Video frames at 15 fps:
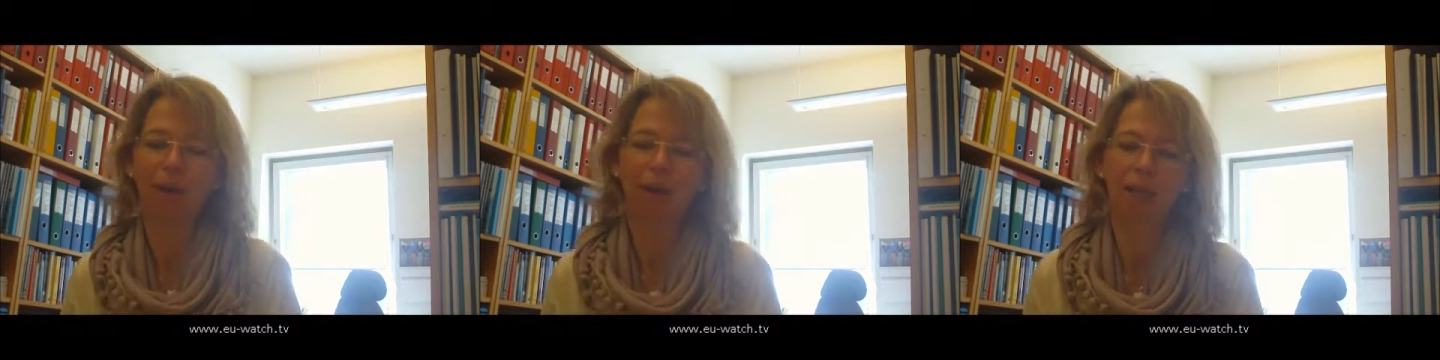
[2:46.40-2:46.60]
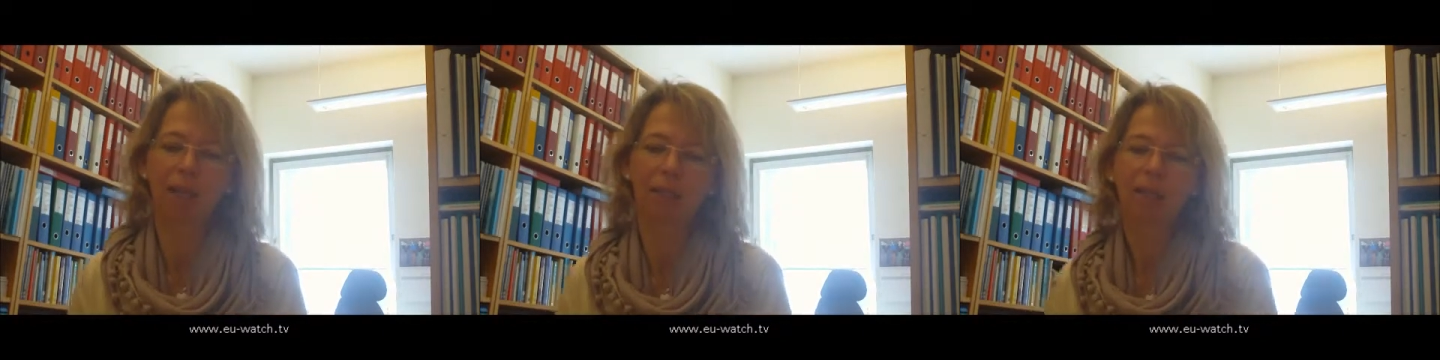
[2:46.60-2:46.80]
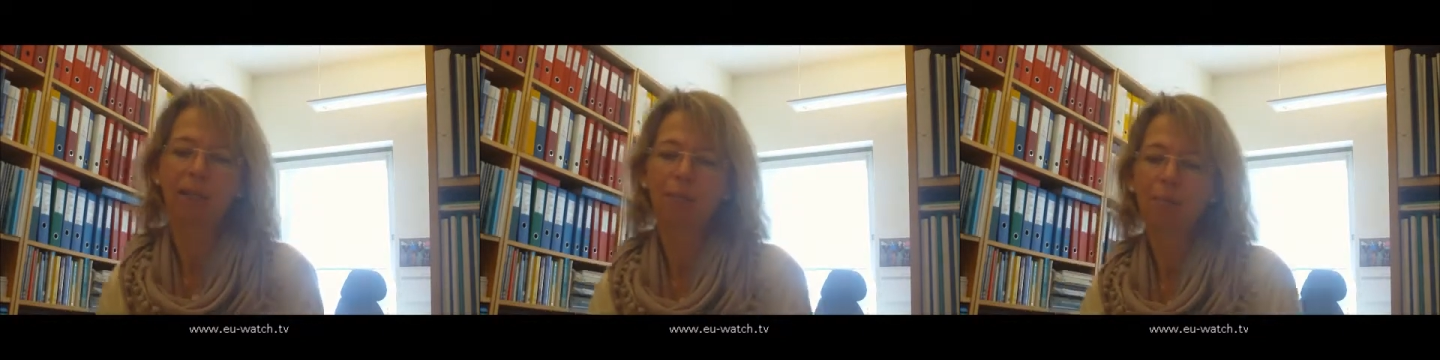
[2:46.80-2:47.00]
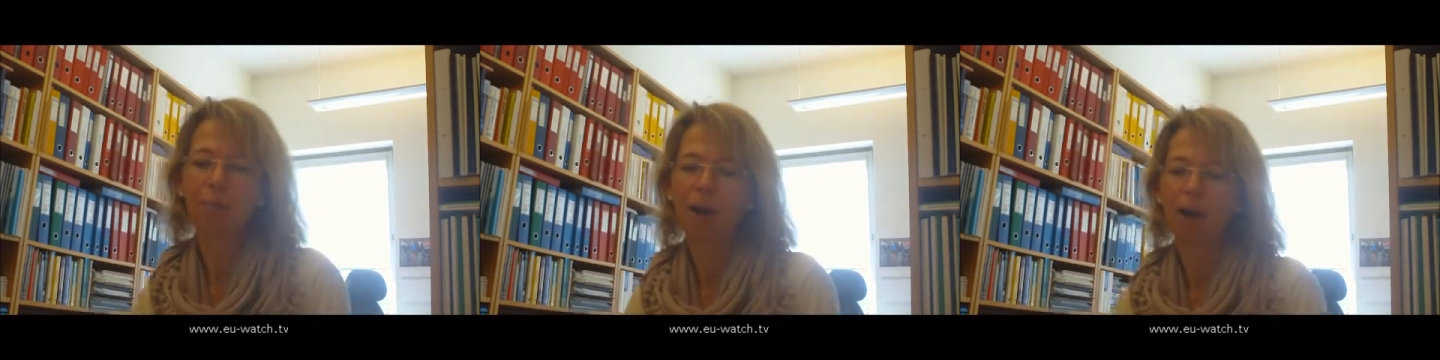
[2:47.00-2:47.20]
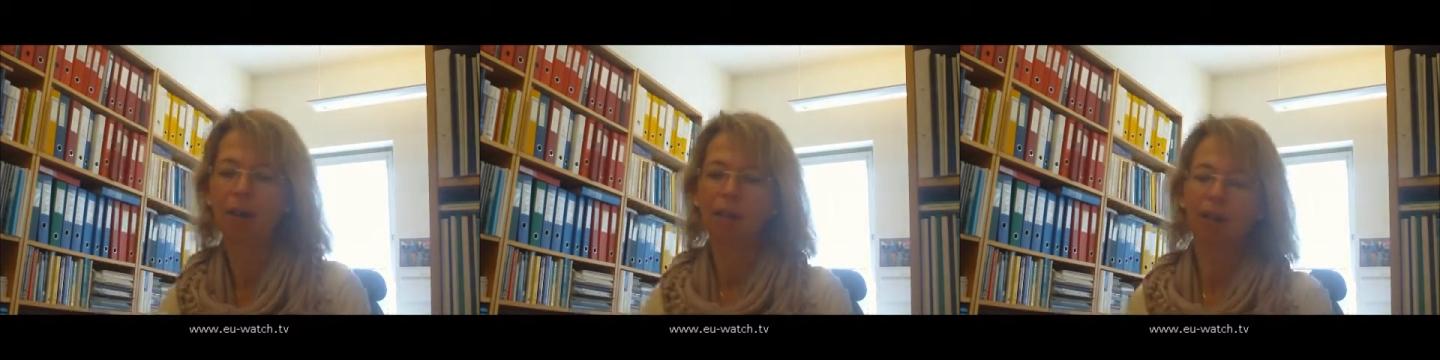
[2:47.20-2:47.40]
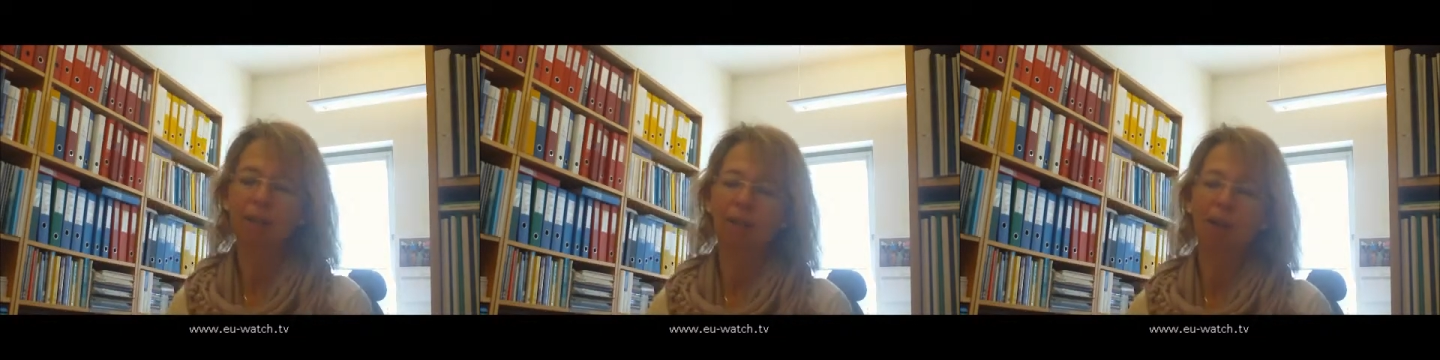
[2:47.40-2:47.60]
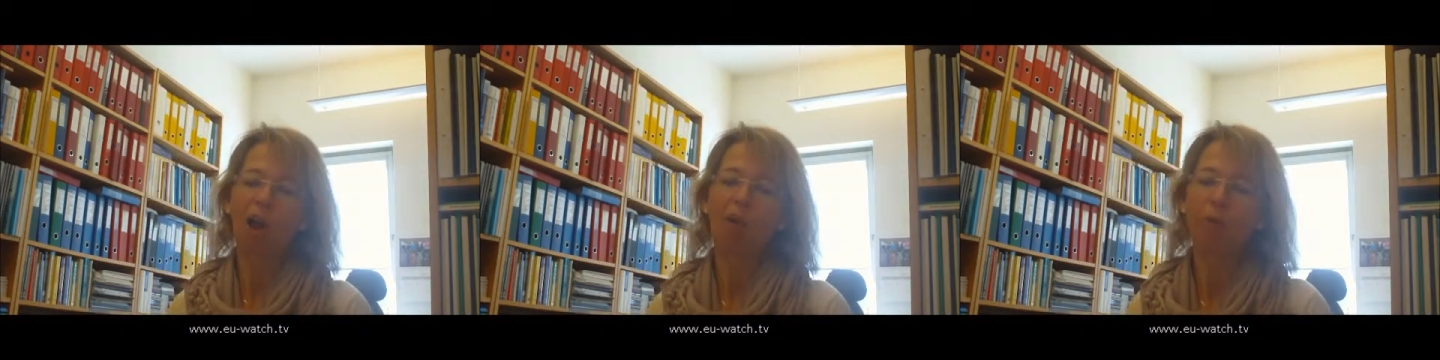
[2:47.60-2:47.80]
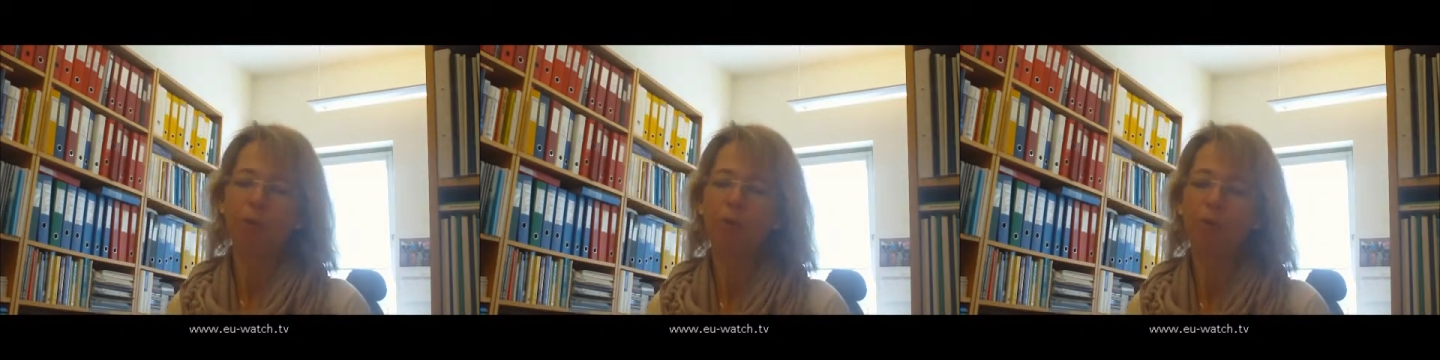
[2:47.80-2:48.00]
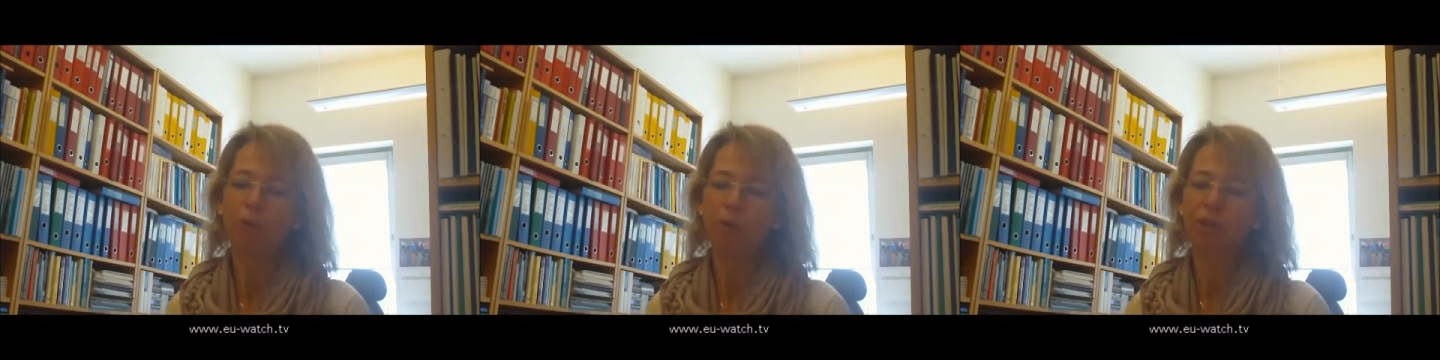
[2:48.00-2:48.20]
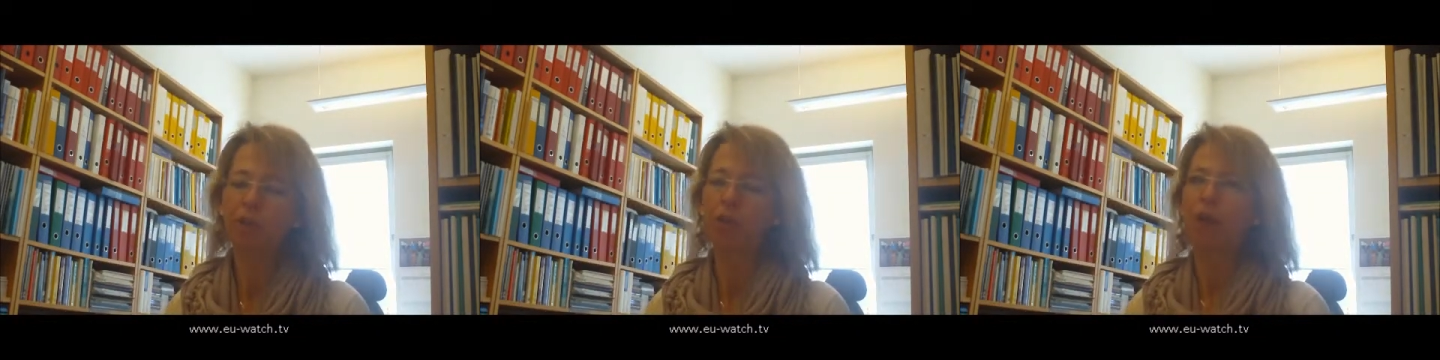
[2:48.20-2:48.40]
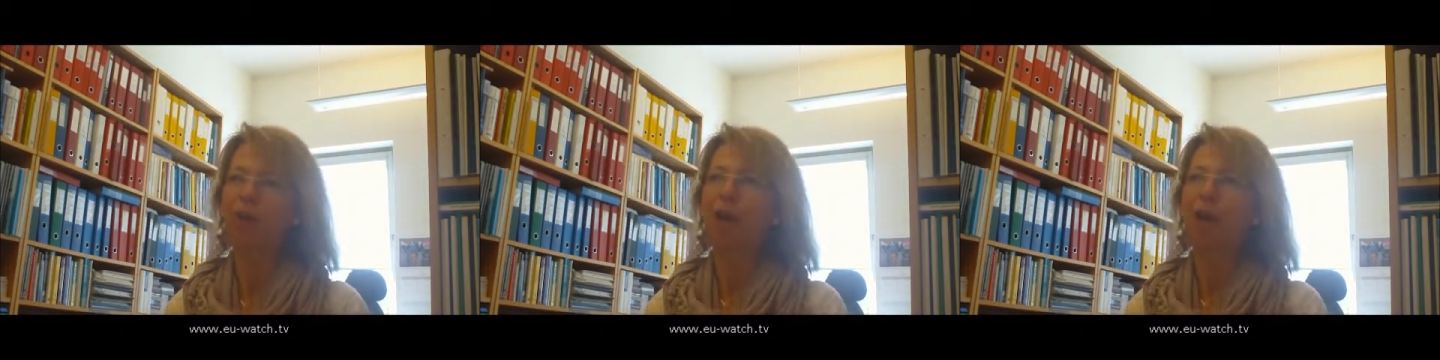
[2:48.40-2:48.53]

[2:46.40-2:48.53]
by the climate forcing,